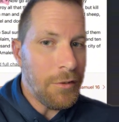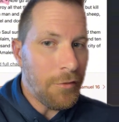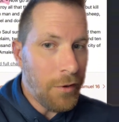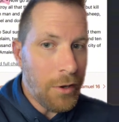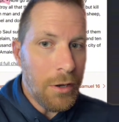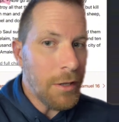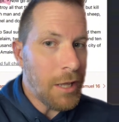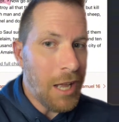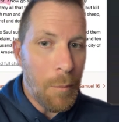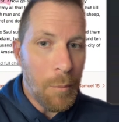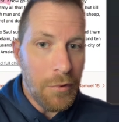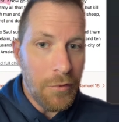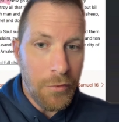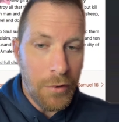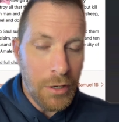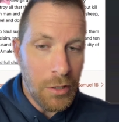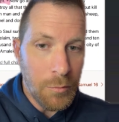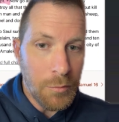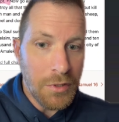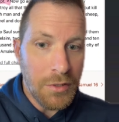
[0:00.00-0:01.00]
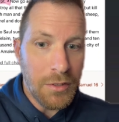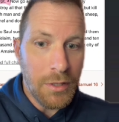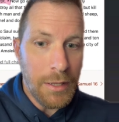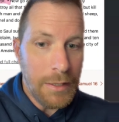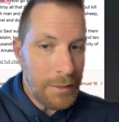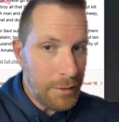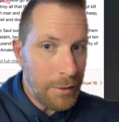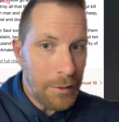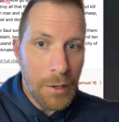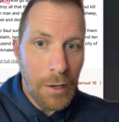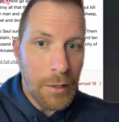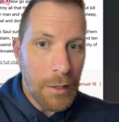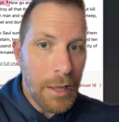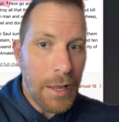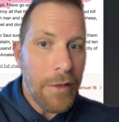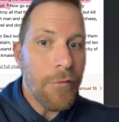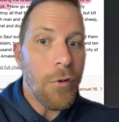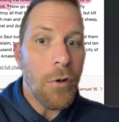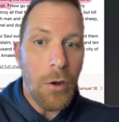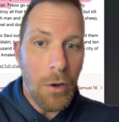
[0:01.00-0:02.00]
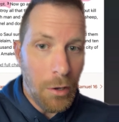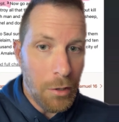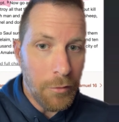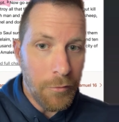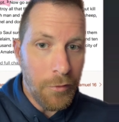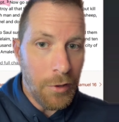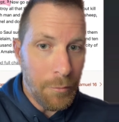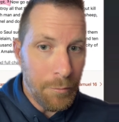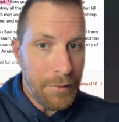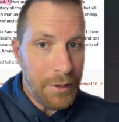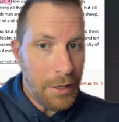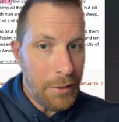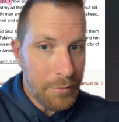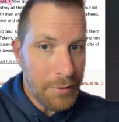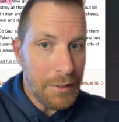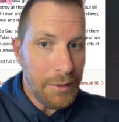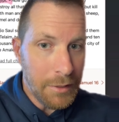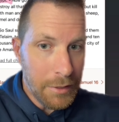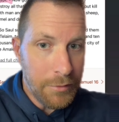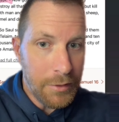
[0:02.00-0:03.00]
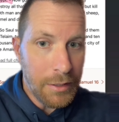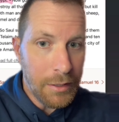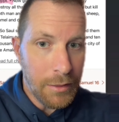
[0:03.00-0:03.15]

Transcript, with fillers: for him to say, unalive all of them, every living thing.